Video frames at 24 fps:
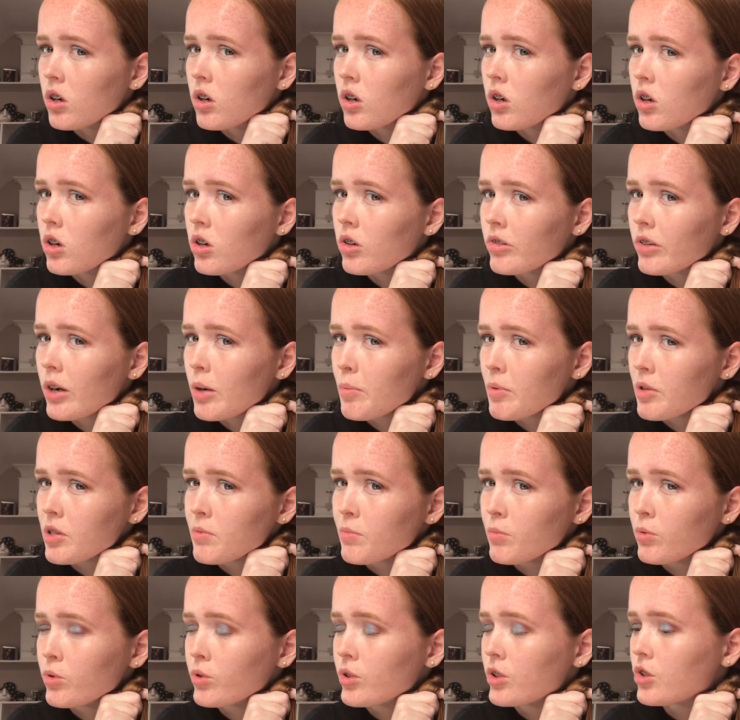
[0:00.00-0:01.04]
grab a
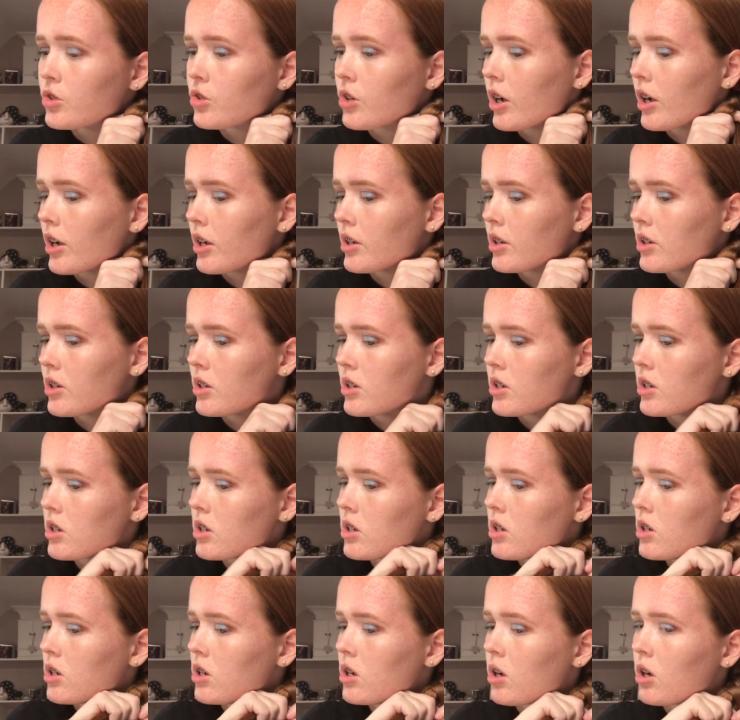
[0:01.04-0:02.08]
small strand,
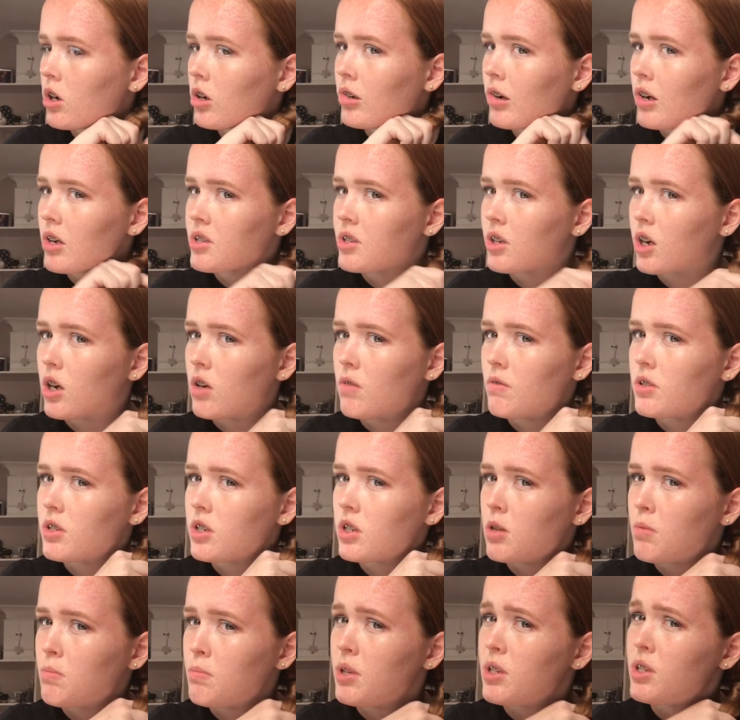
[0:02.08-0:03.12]
cross it over to
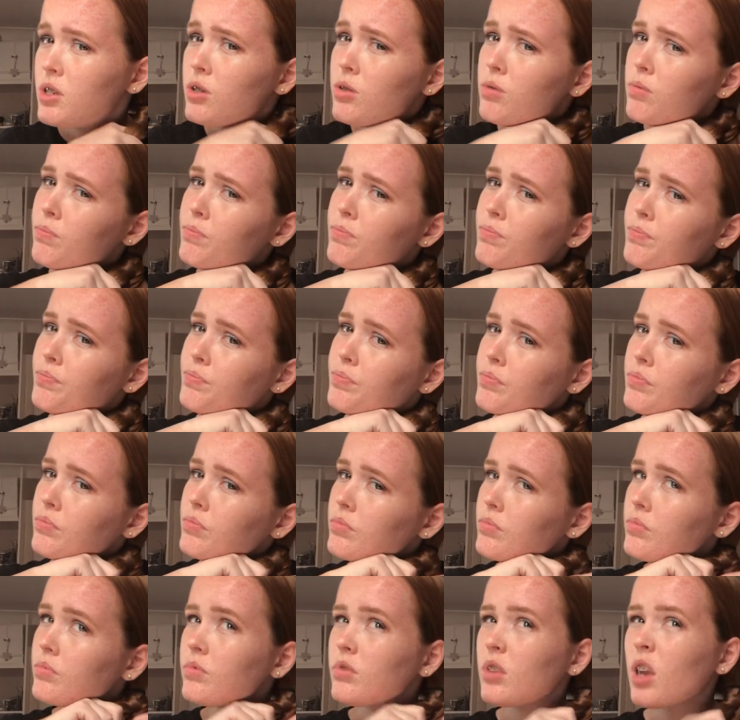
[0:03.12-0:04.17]
the middle,
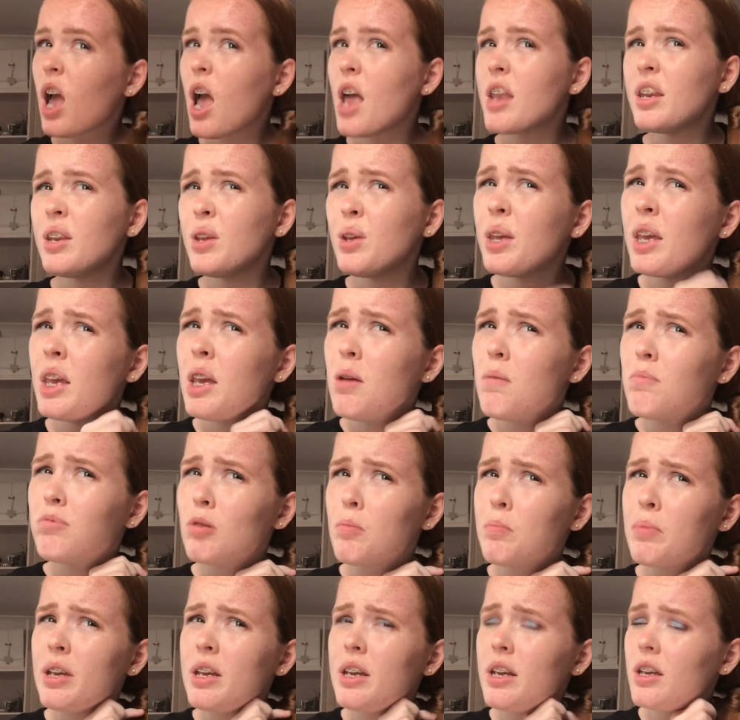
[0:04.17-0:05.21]
and you keep
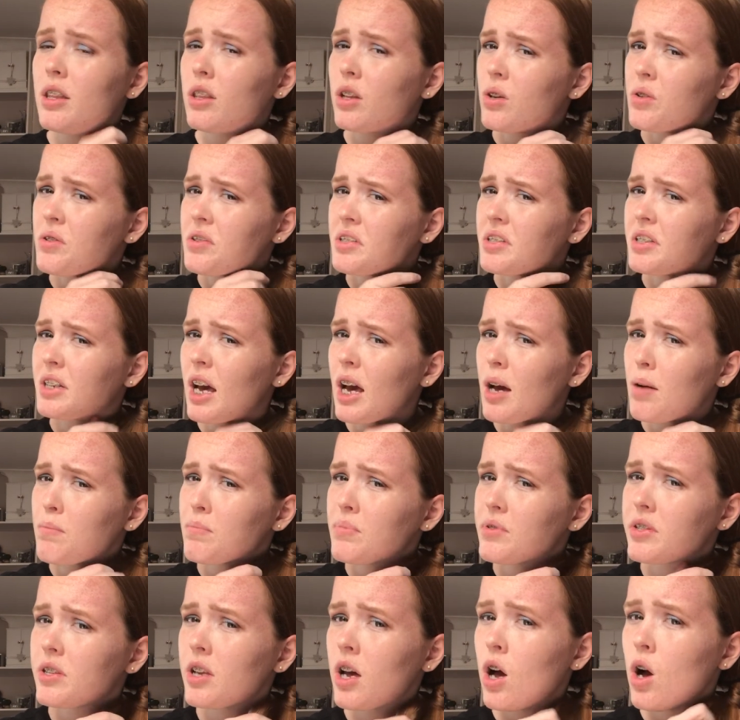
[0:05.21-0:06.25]
repeating those
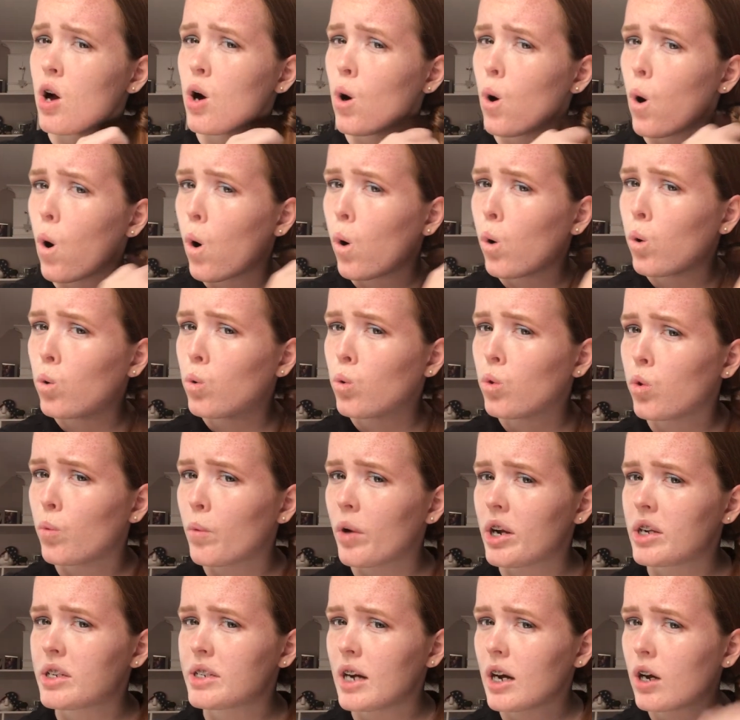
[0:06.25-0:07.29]
steps all the
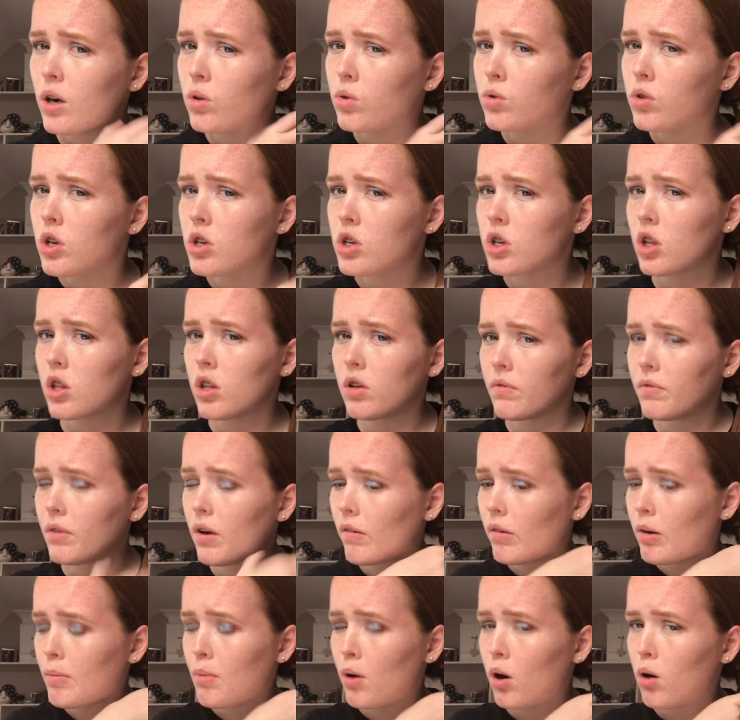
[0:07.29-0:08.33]
way down to the
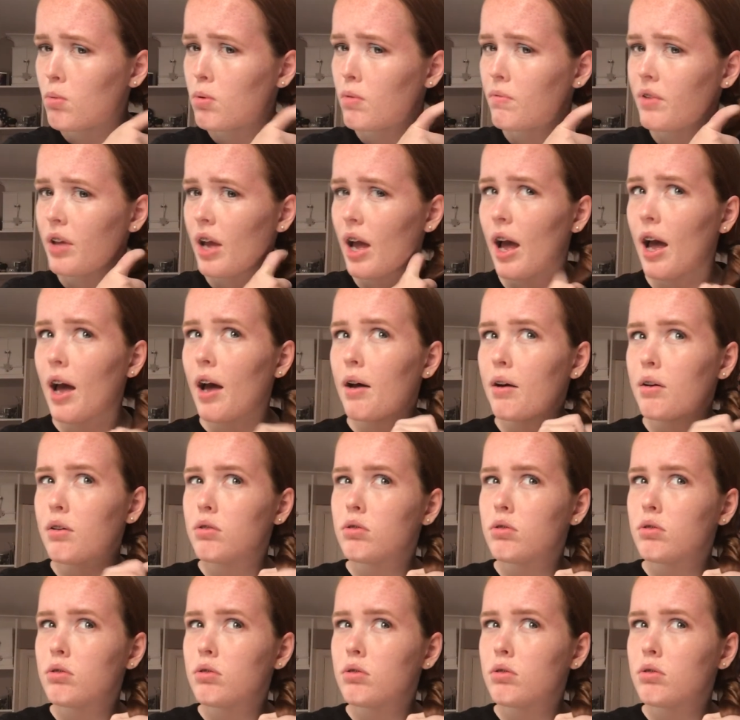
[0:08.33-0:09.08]
very bottom of your hair.